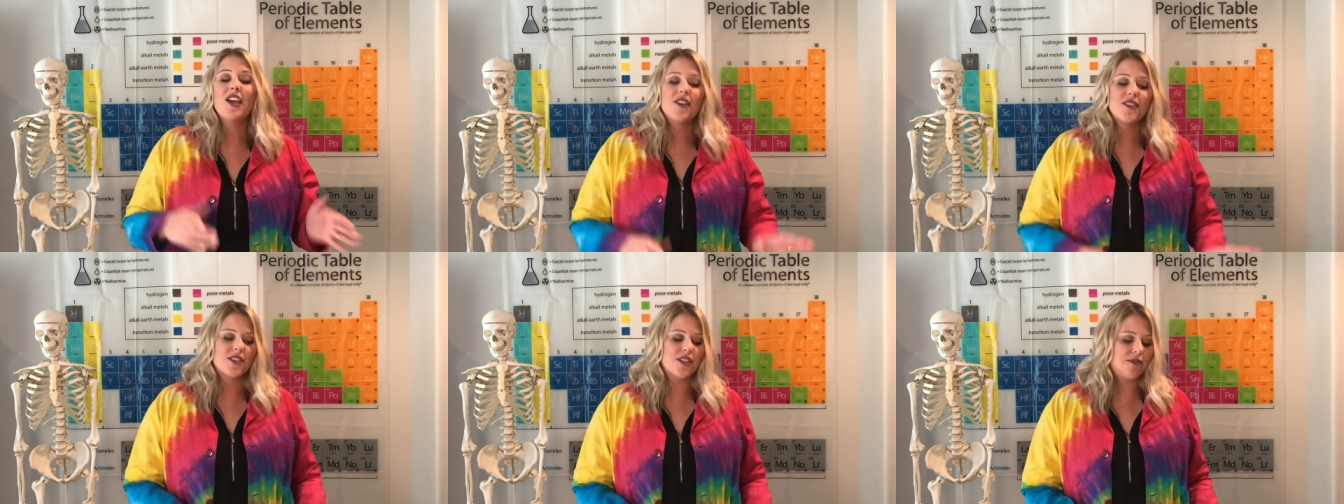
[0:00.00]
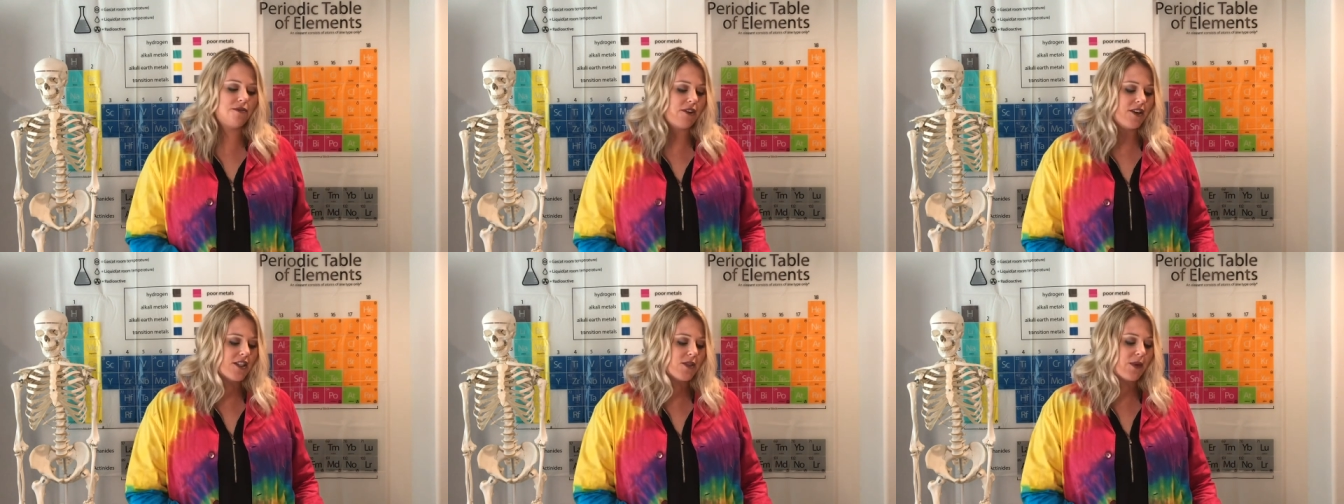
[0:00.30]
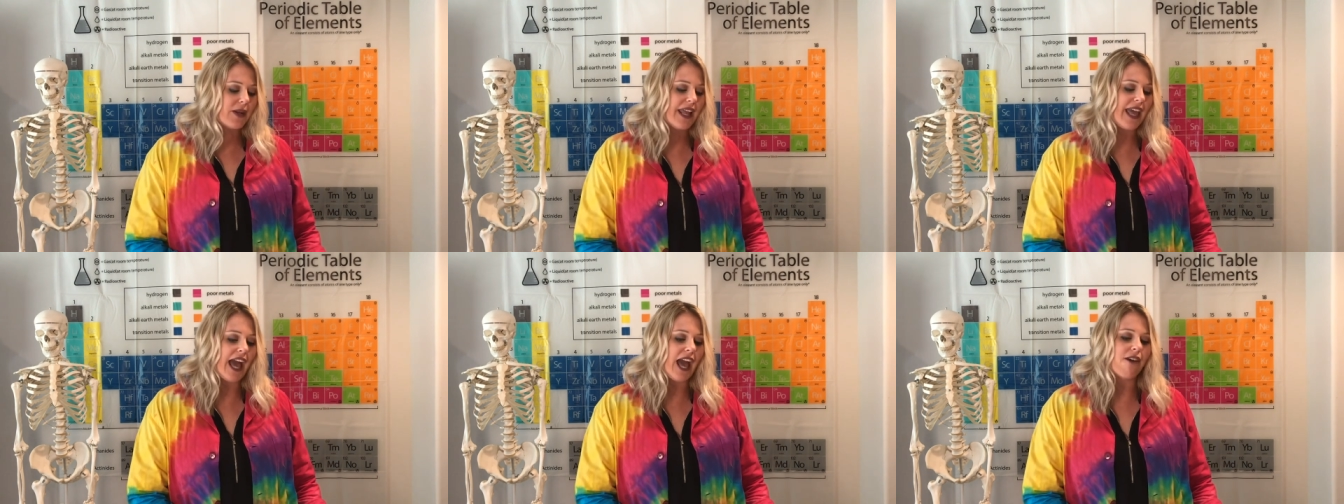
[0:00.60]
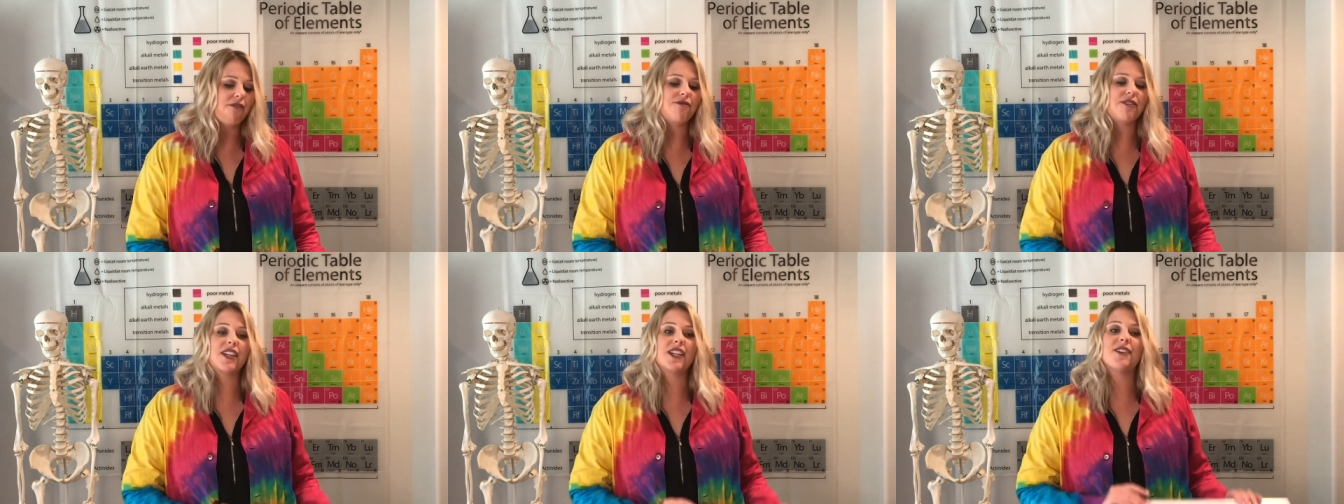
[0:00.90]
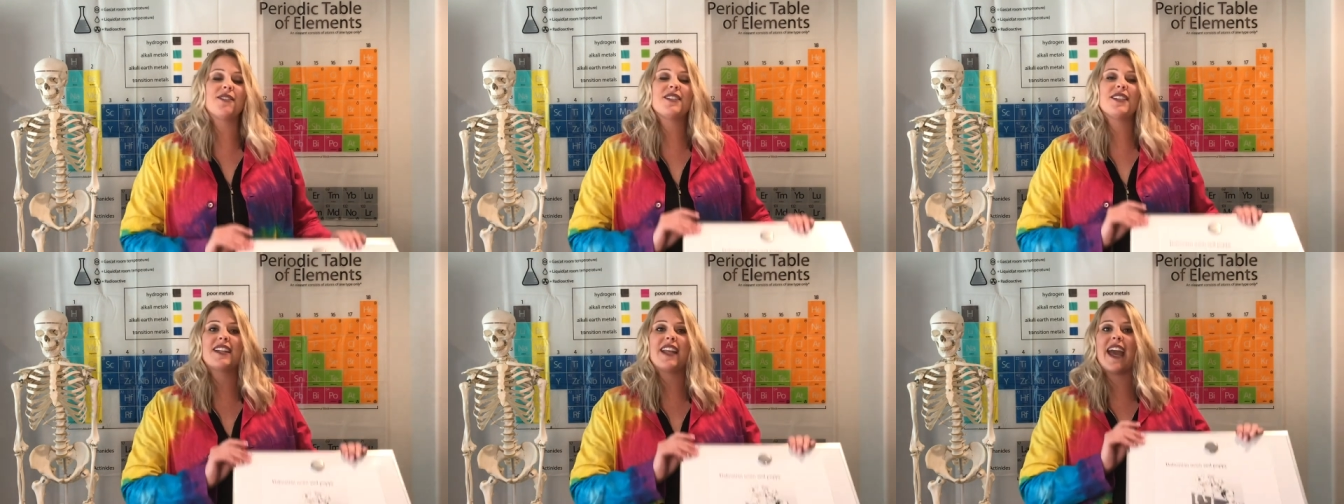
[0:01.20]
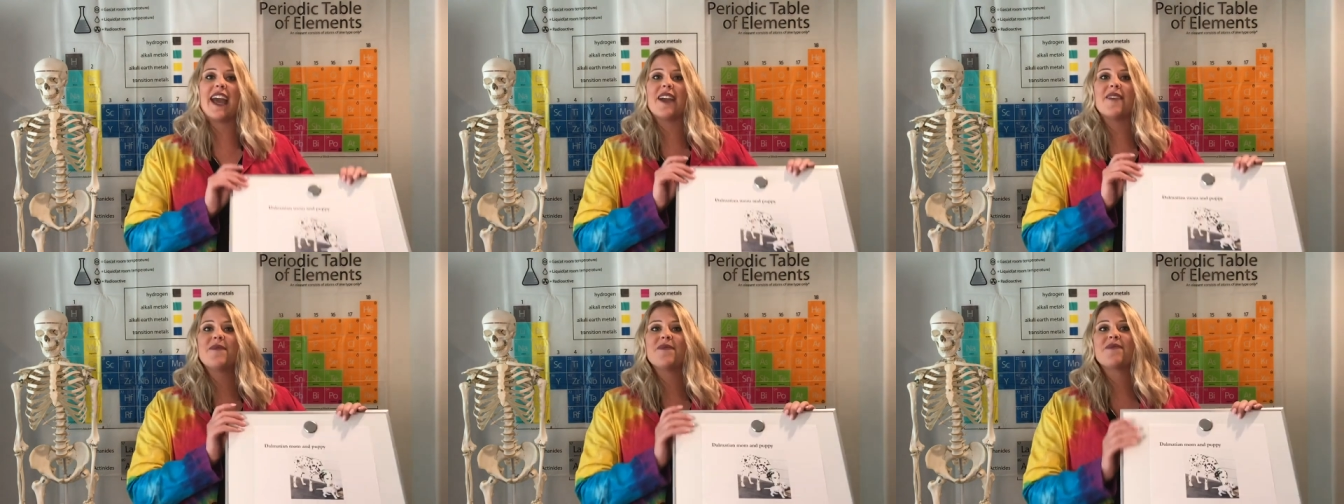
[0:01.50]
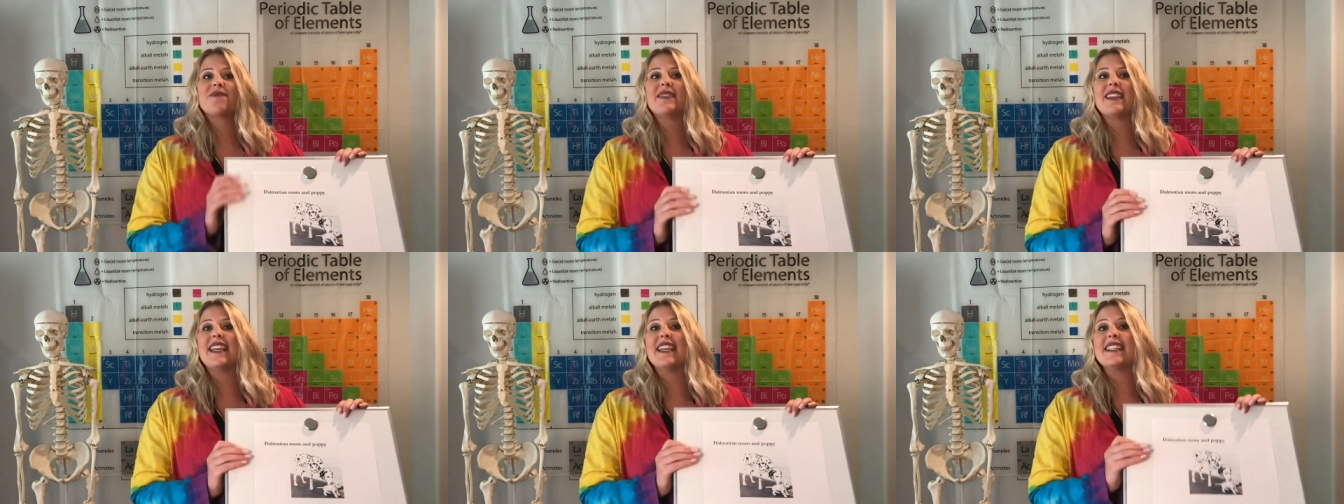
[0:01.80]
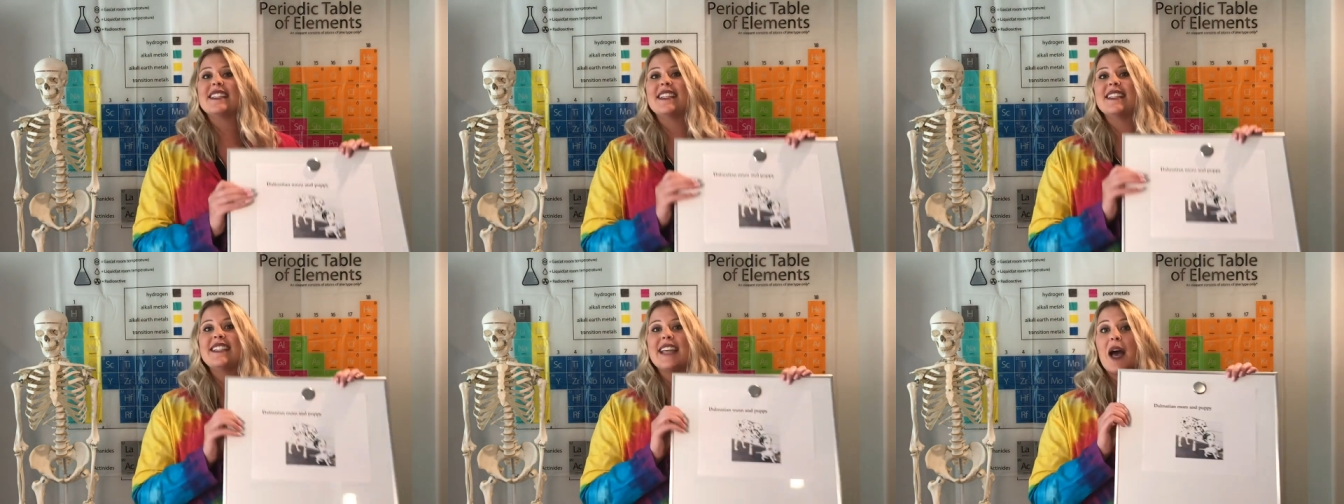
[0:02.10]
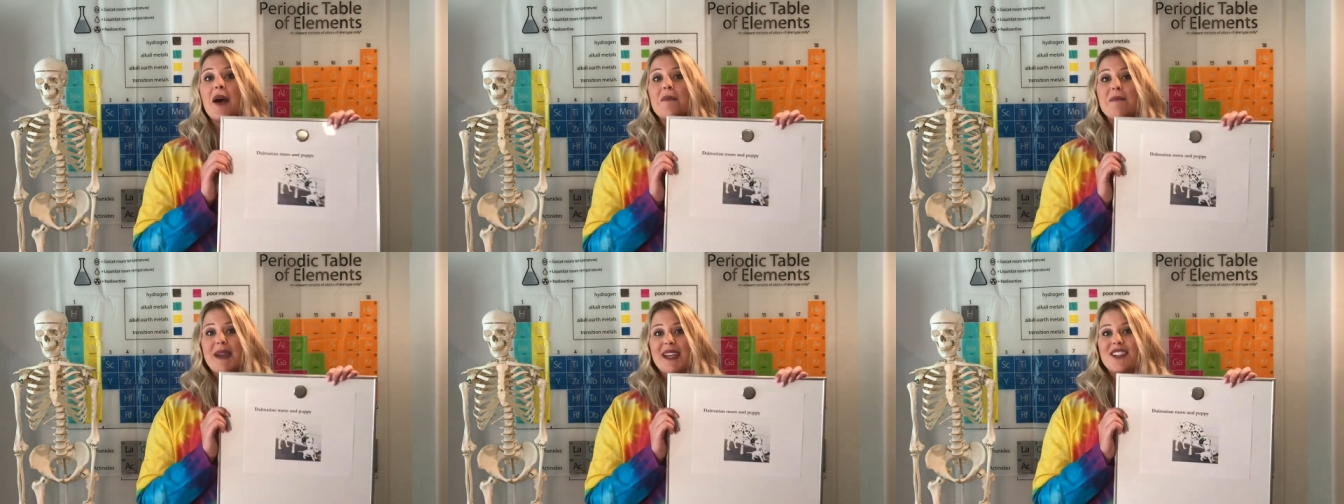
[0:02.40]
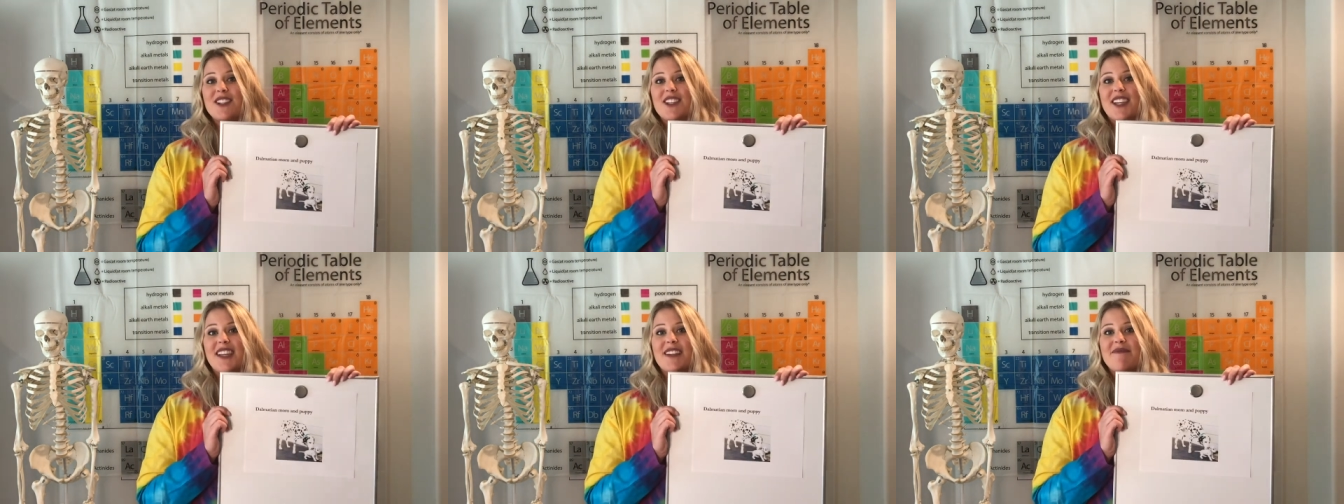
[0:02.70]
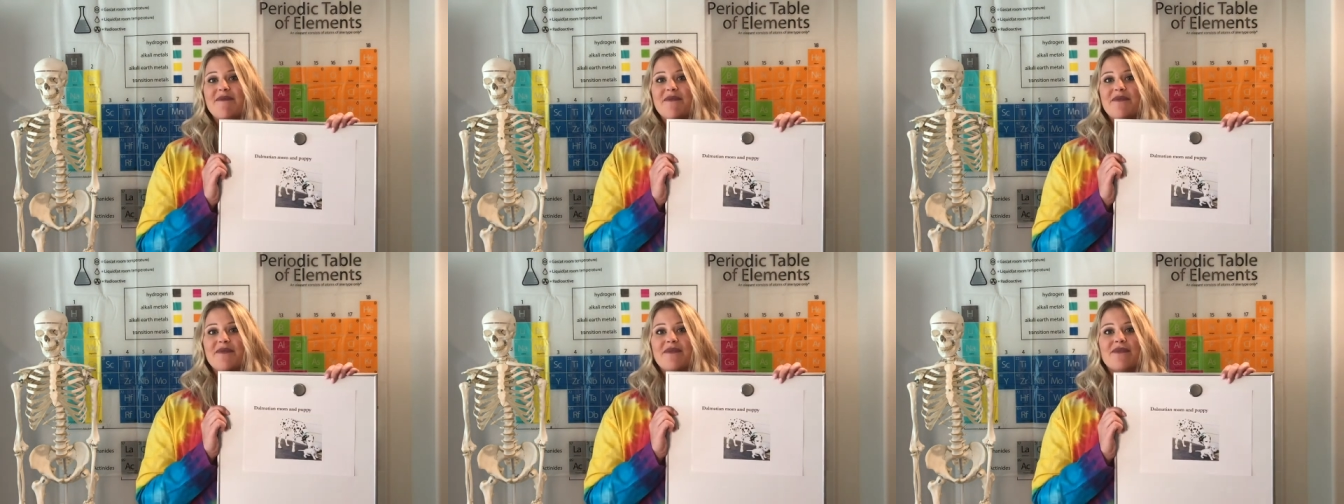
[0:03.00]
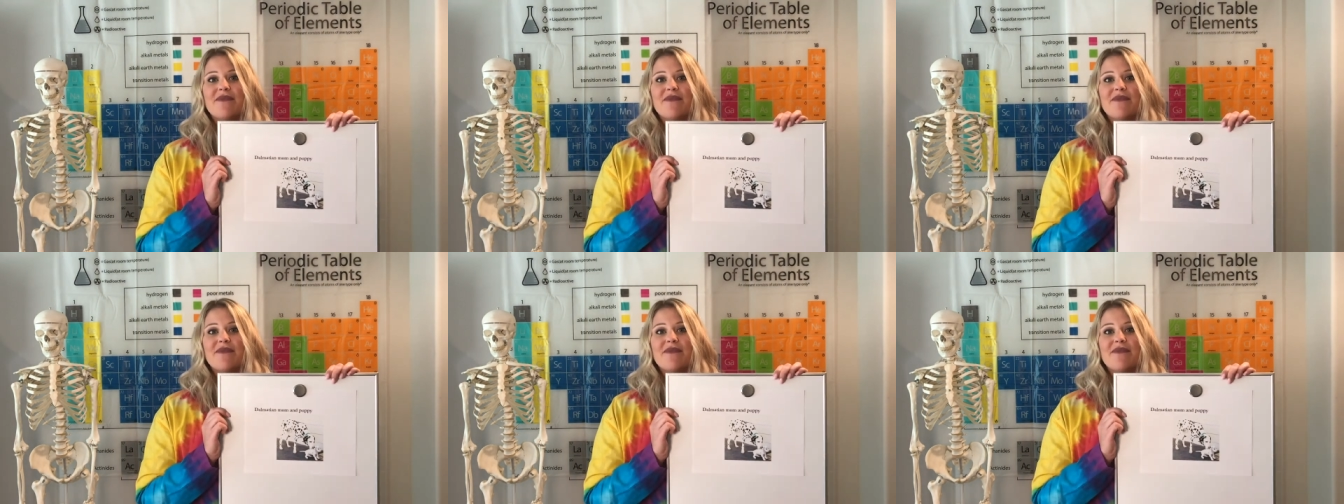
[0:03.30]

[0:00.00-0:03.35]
So the first one I have for you today is a Dalmatian.